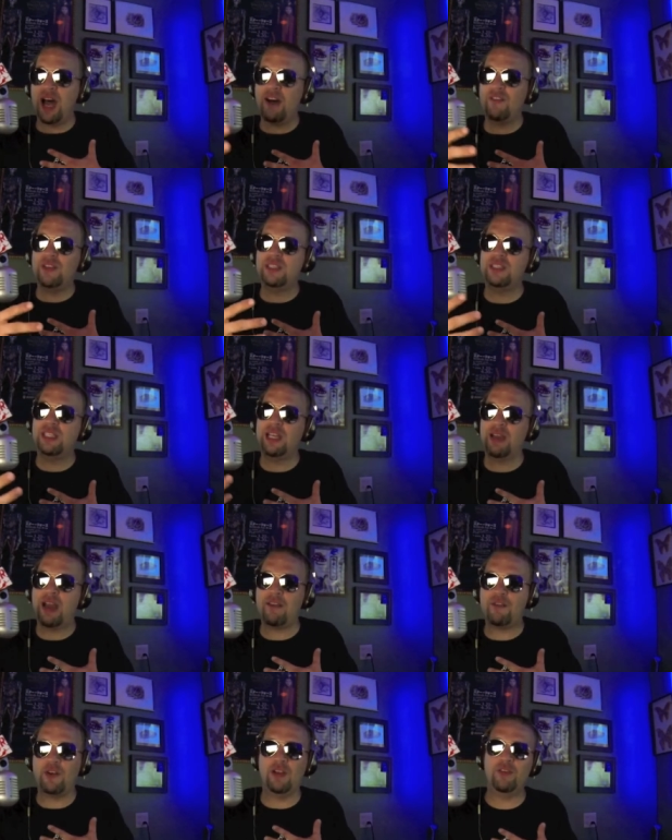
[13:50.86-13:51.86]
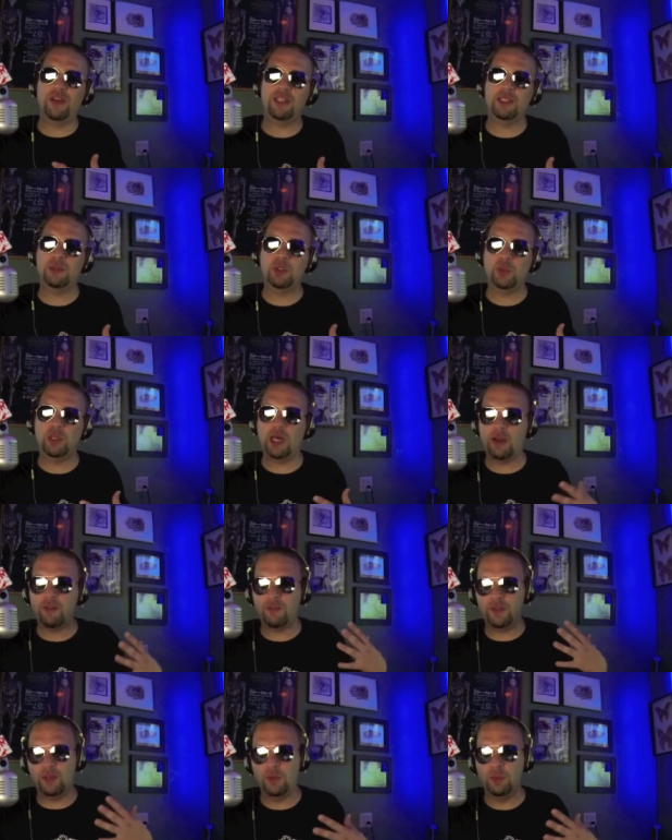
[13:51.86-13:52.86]
obviously I fall victim to a lot
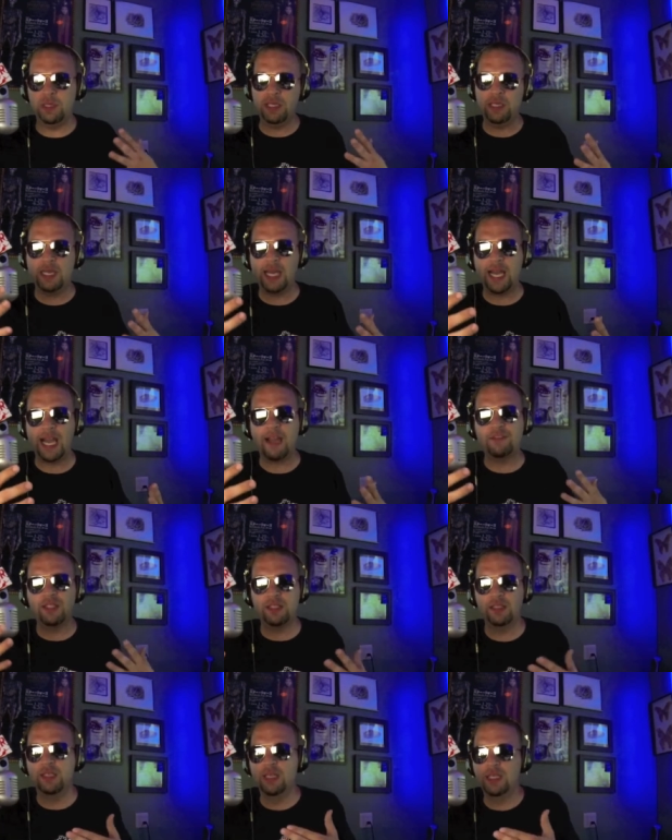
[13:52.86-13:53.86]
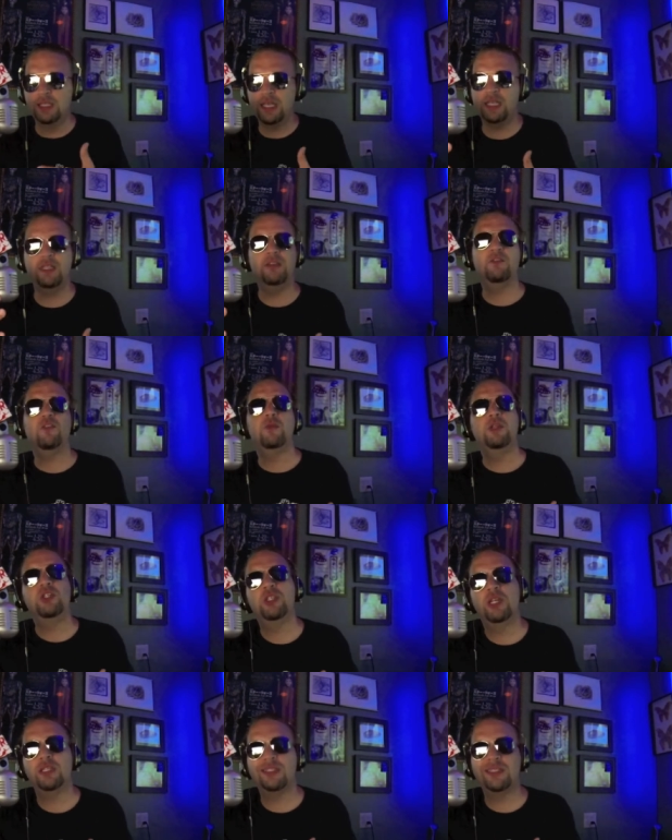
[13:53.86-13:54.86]
of, you know, media. I have to take the
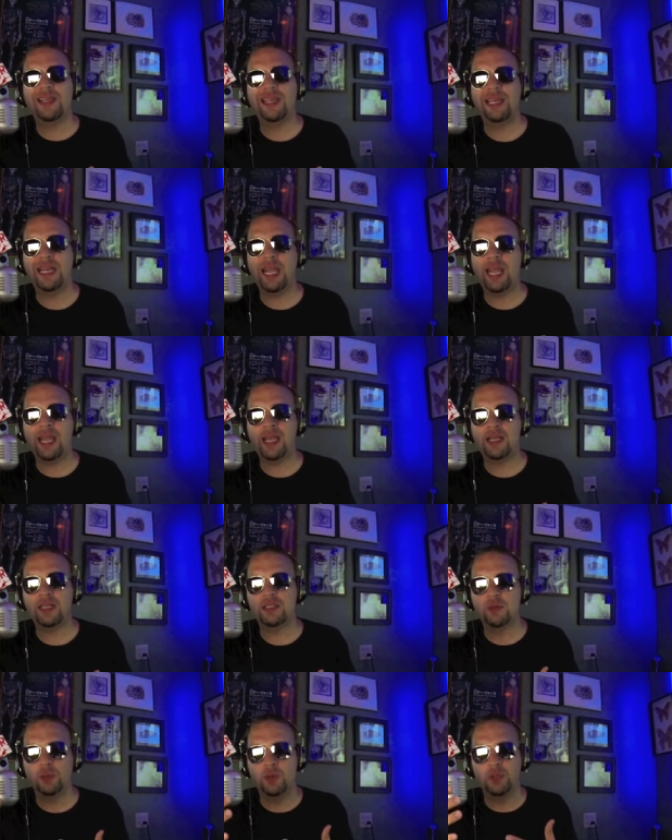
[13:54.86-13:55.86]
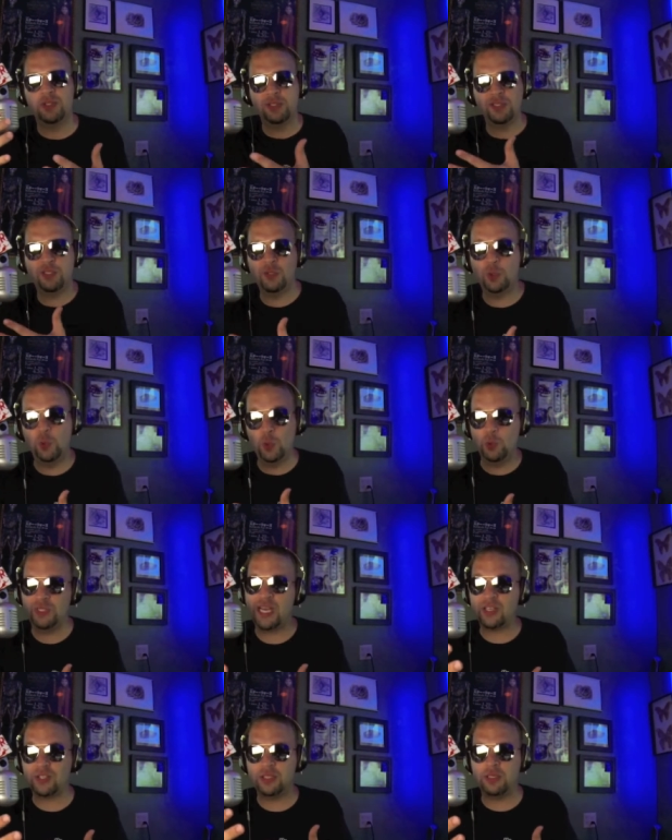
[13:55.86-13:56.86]
information on secondhand as opposed to you
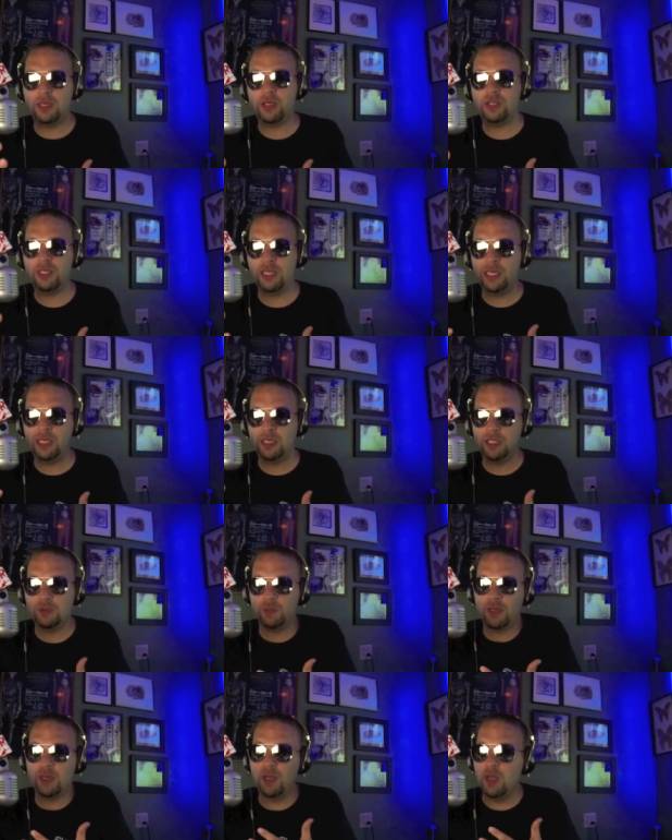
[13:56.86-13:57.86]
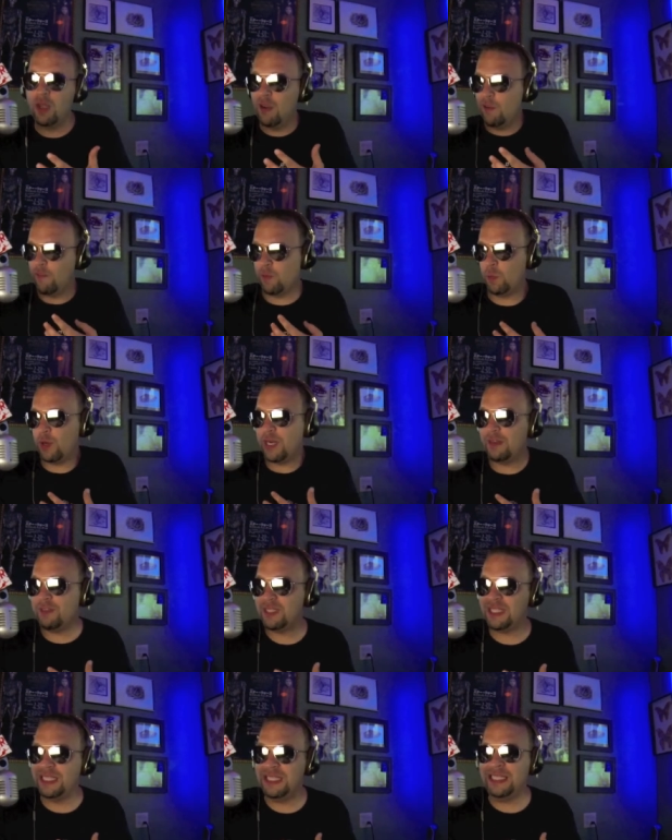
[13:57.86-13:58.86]
who's actually there seeing this. But from what
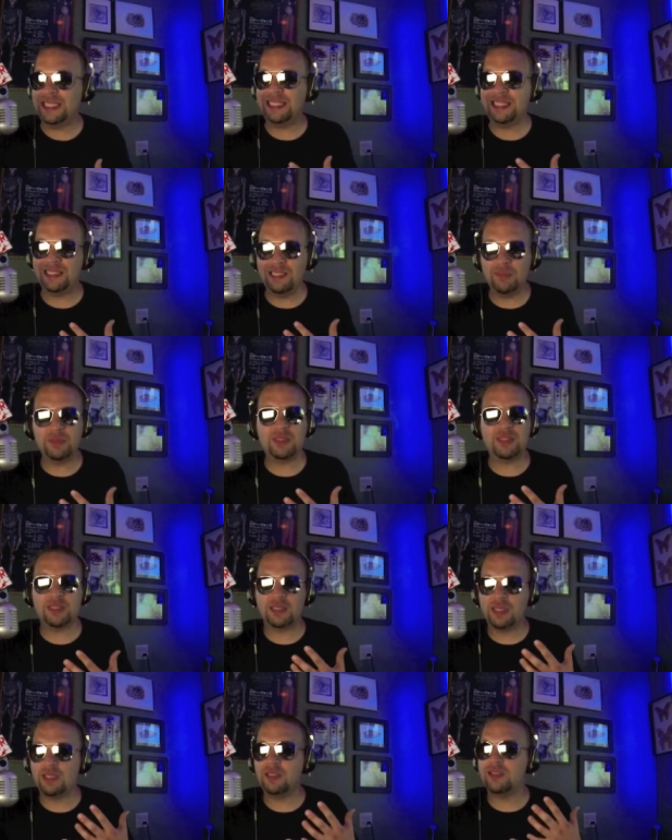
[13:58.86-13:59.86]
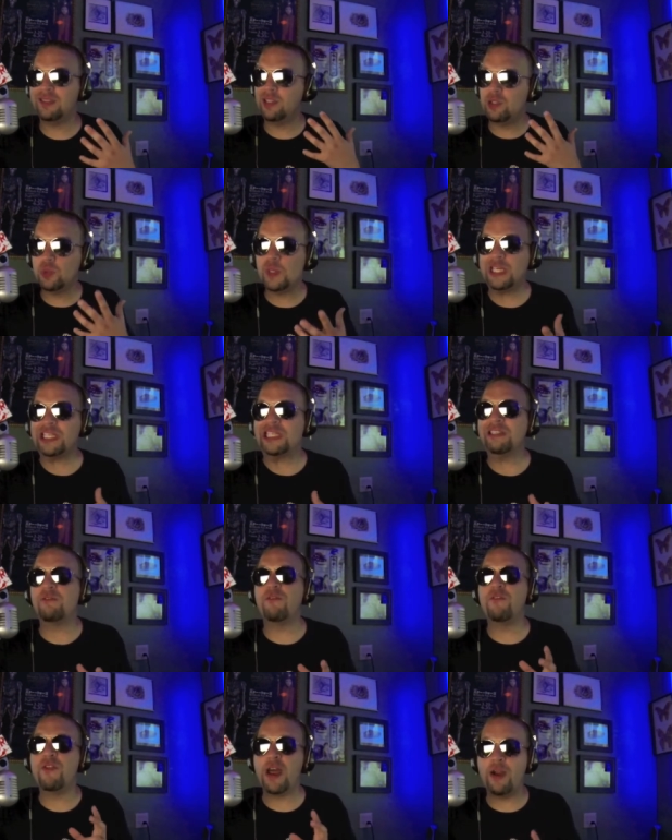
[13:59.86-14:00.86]
I've seen, it seems that the situation is
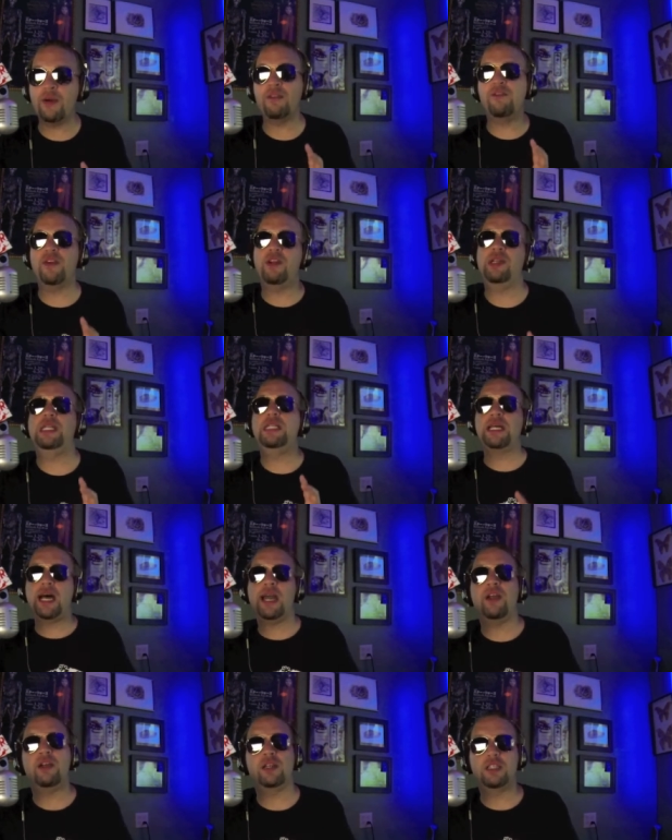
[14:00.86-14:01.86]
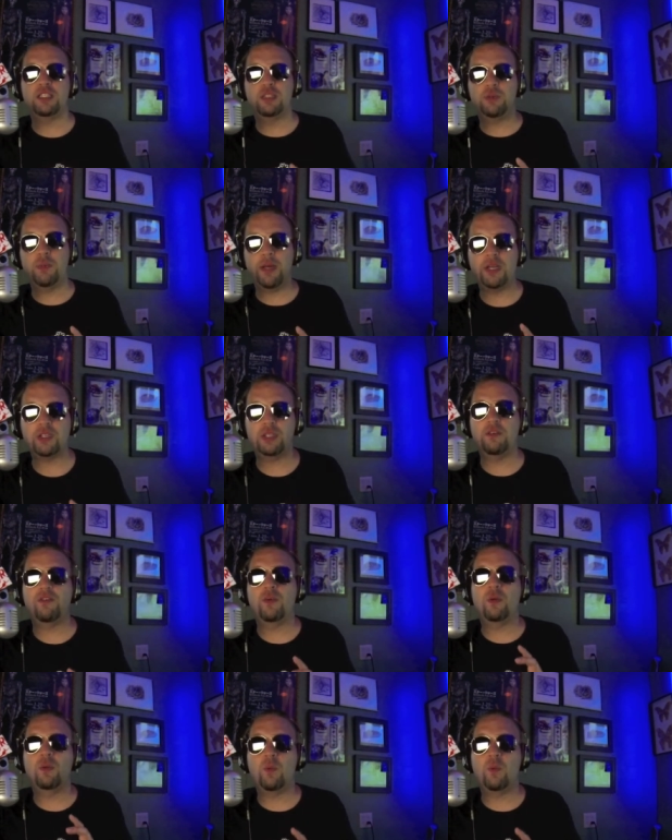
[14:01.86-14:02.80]
very, very dire, especially for